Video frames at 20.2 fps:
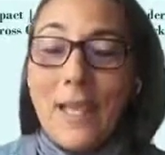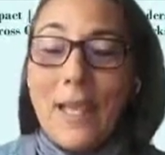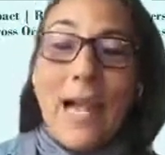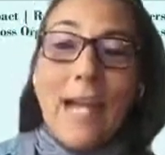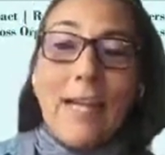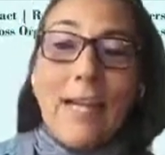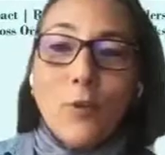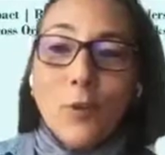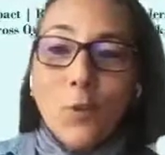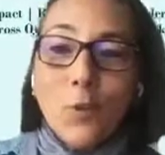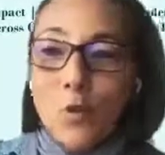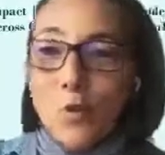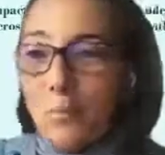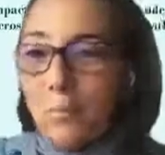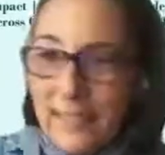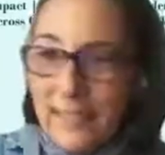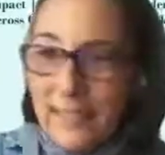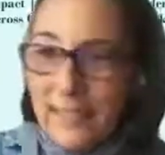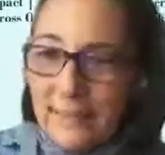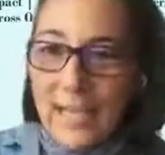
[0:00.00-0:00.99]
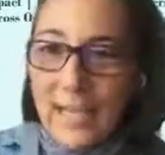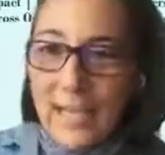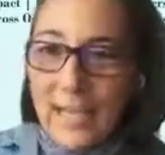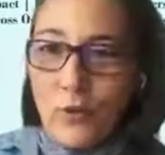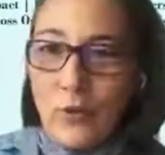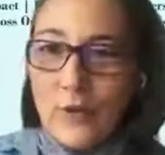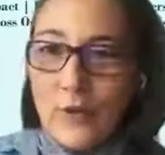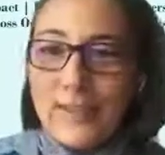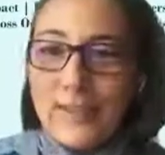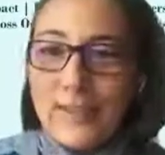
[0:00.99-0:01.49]
I took completely
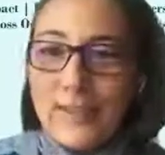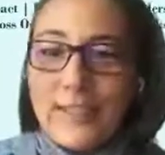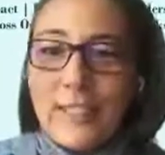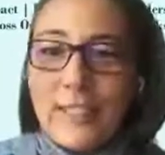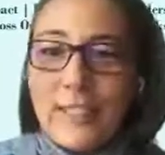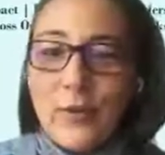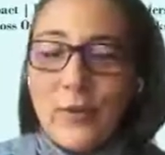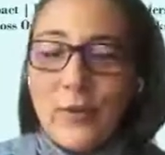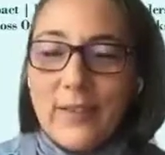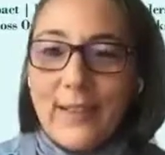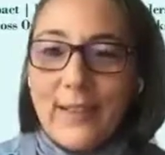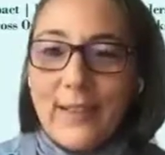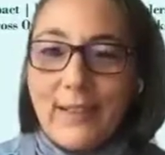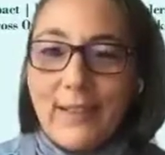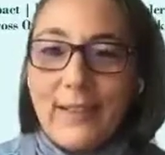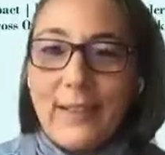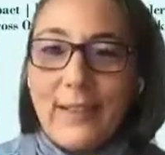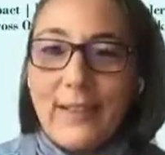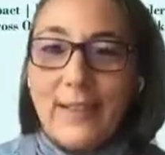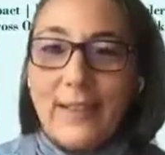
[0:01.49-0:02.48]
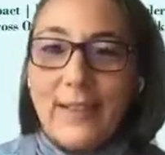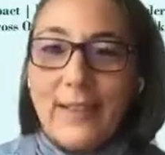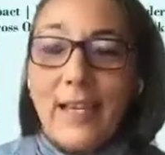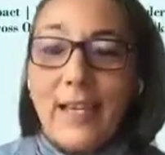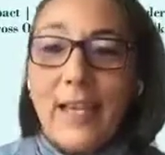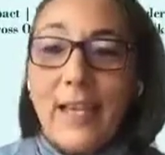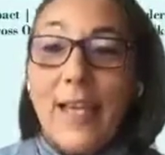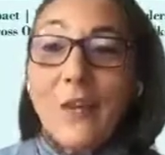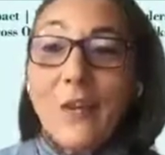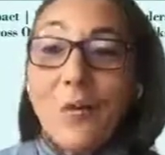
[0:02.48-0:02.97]
out the sales targets.
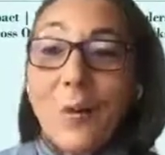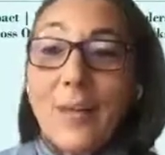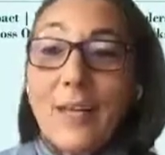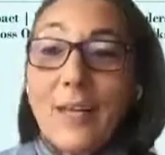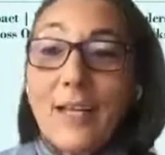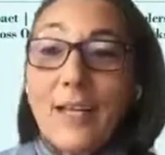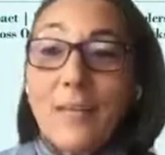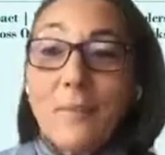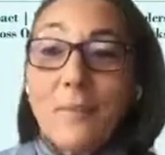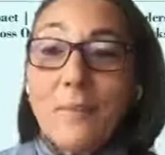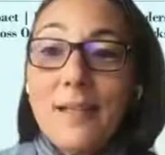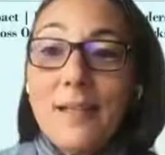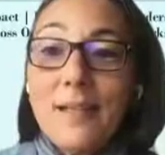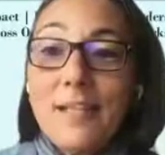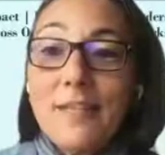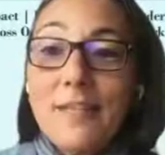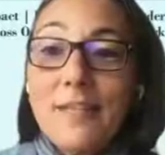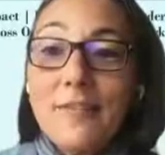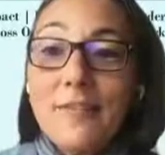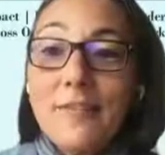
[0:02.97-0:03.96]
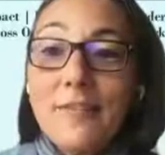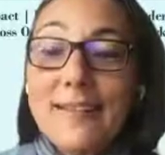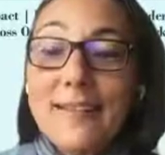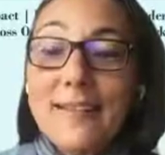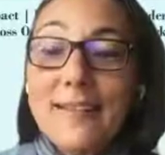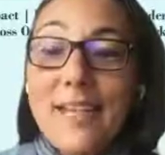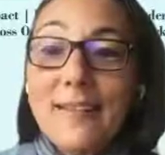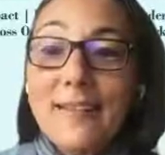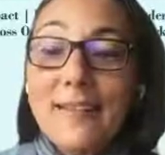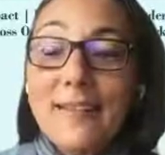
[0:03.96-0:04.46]
And what I believe is
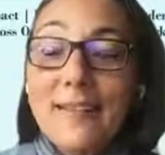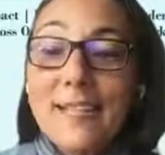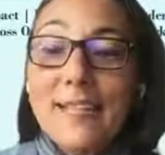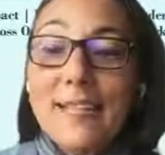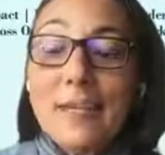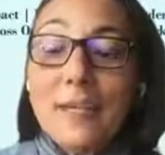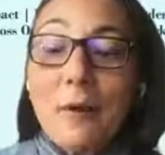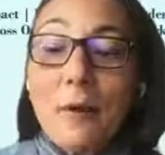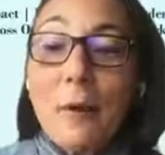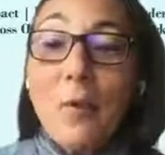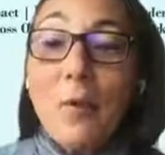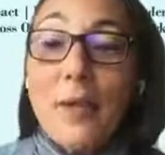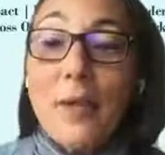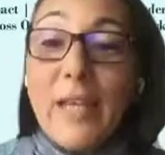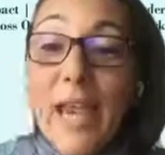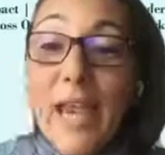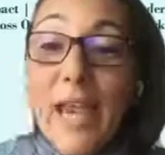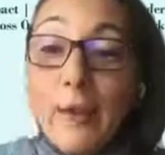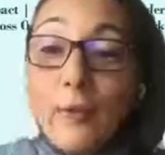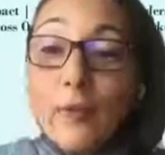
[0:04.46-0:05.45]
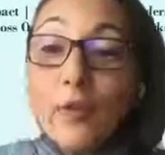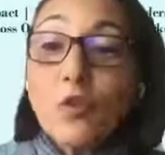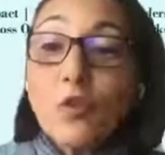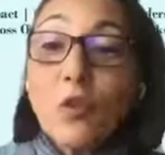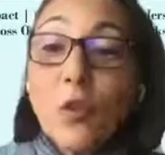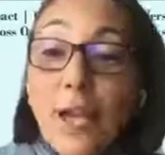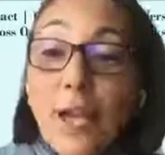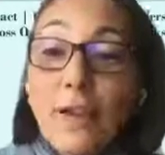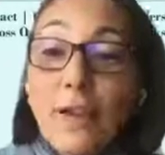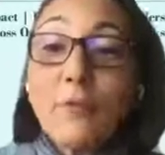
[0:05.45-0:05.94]
that we have to
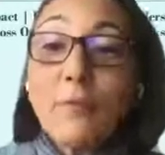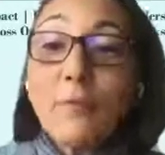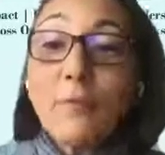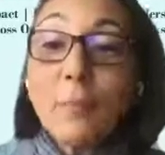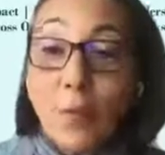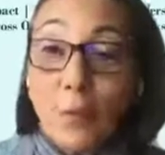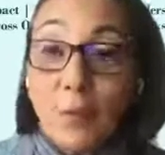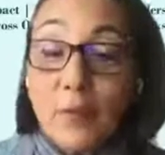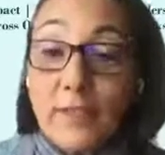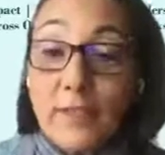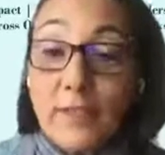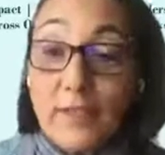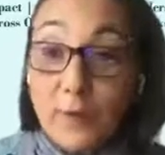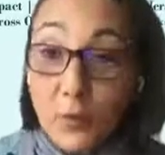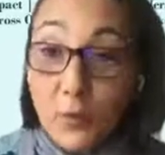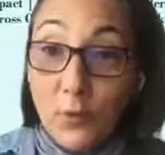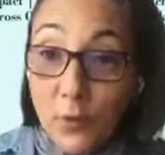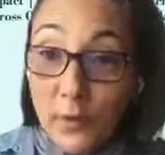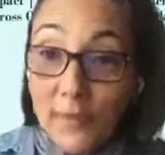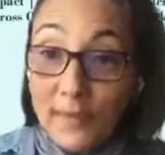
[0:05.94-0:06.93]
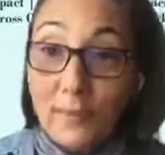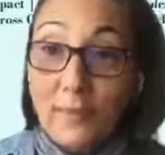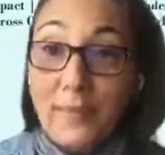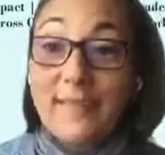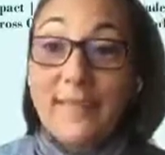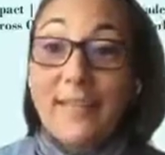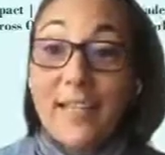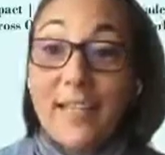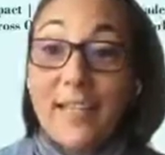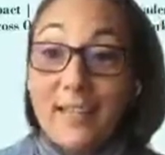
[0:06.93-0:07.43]
have both. This was a
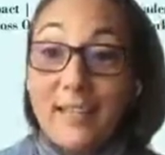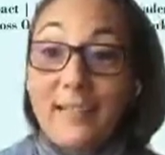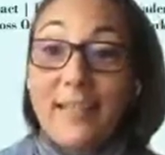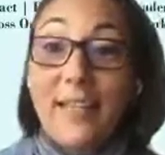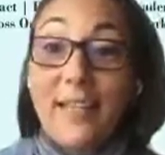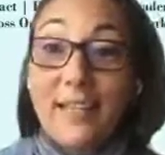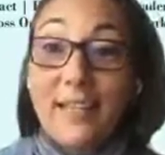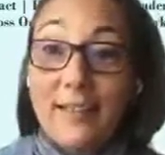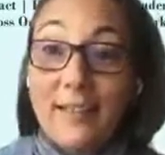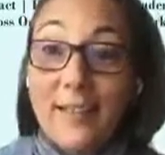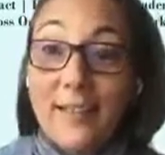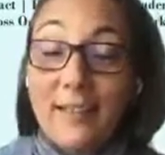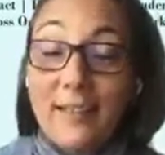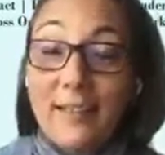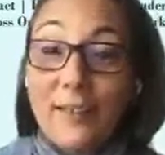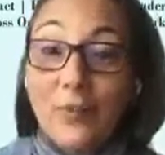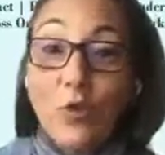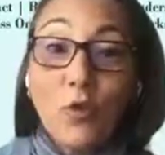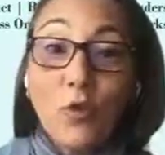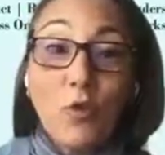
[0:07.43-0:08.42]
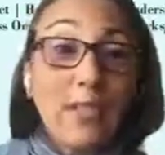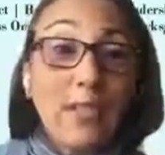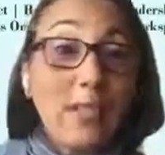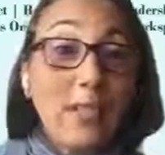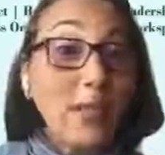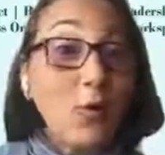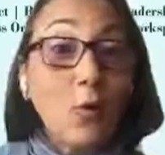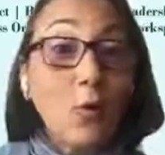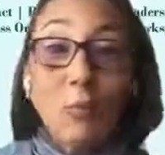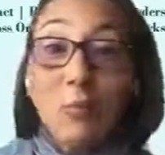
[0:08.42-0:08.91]
mistake that I did, to take
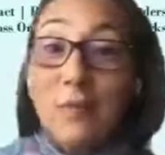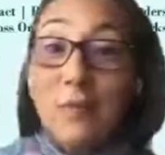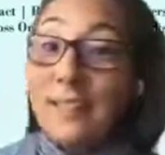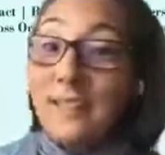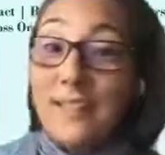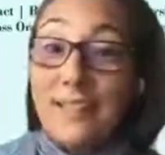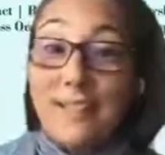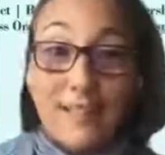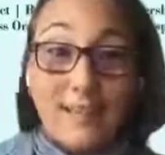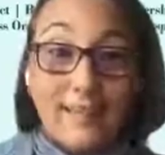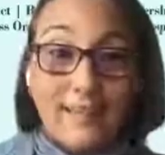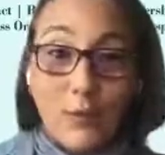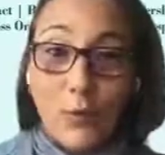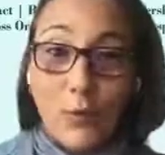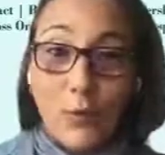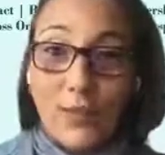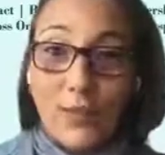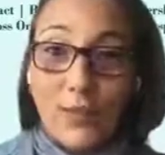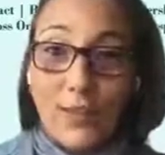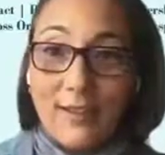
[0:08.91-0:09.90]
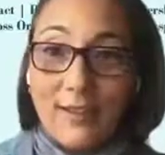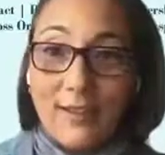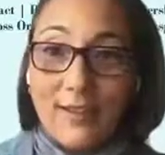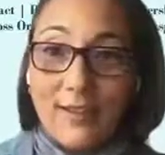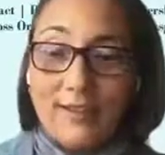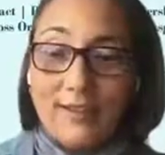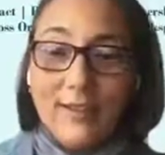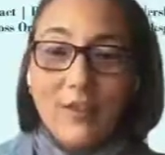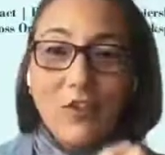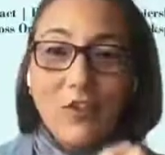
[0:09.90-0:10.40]
completely the sales target
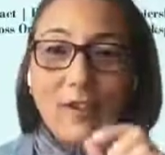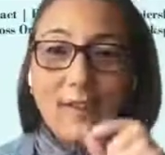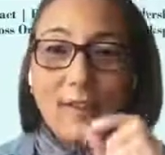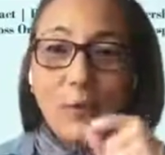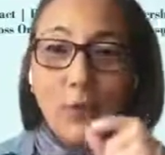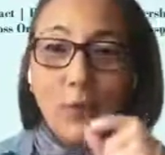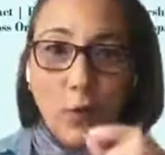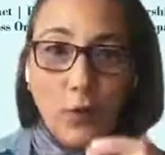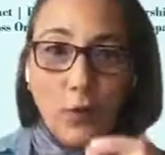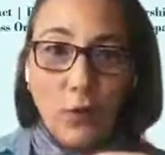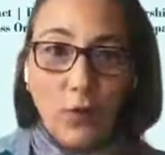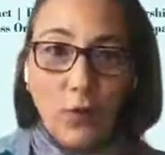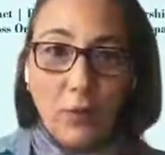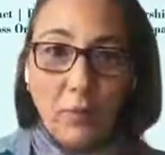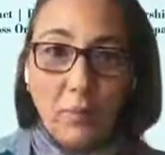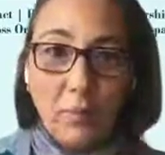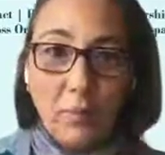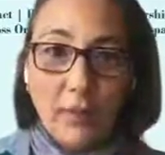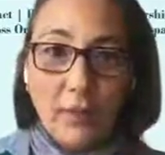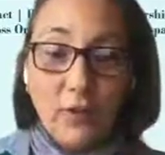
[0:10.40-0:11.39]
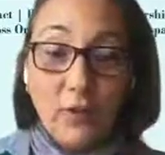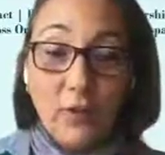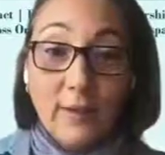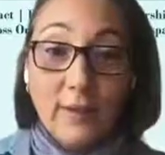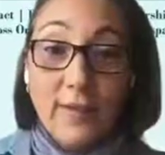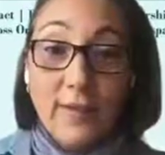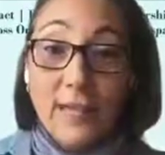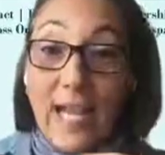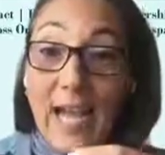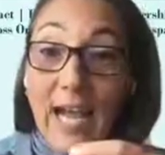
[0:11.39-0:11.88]
and just focus on patients.
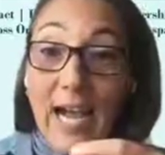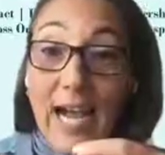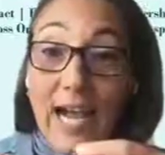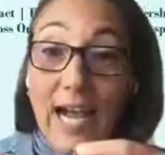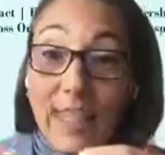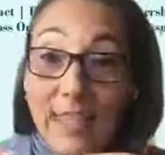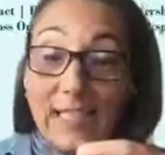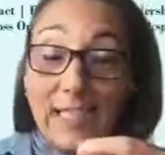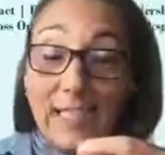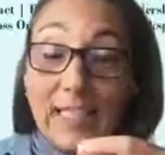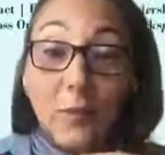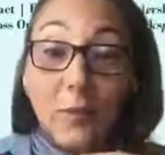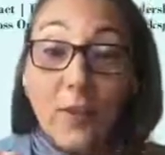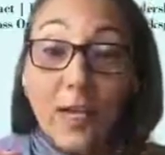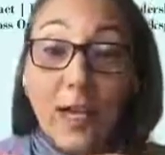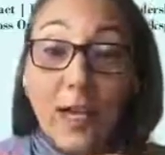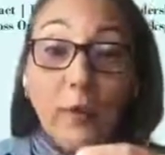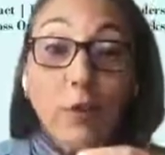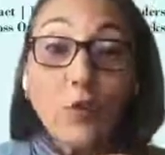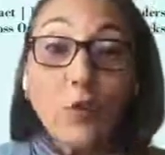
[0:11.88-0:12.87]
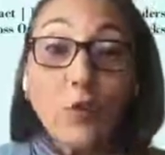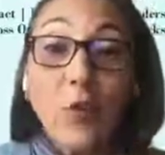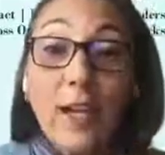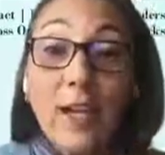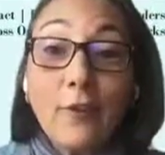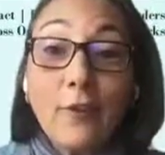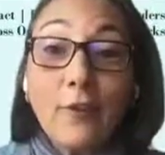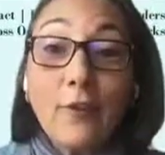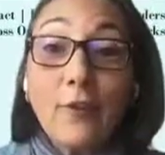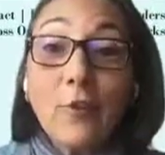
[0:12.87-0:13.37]
I think that we have to
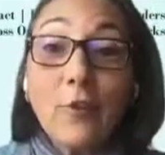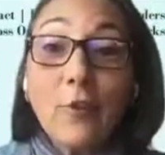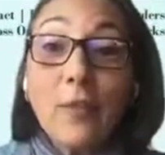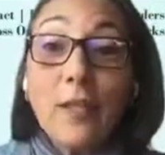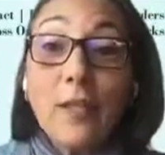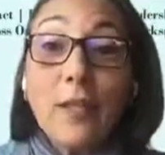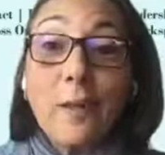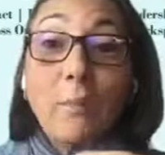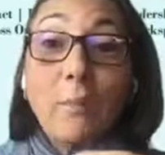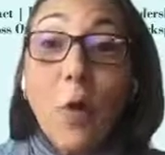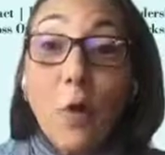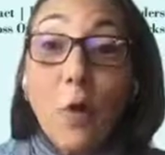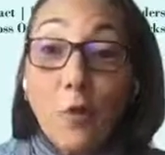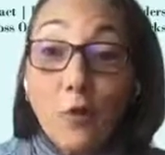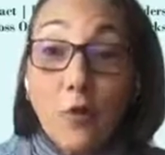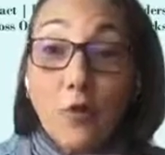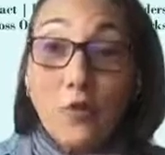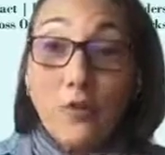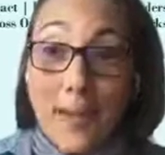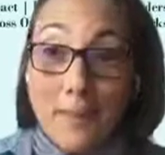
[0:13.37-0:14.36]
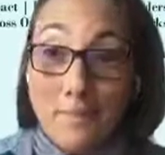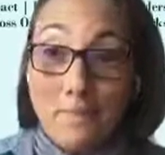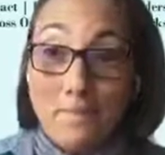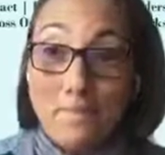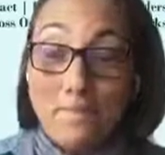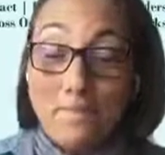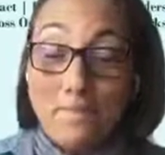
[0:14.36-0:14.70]
have both of them.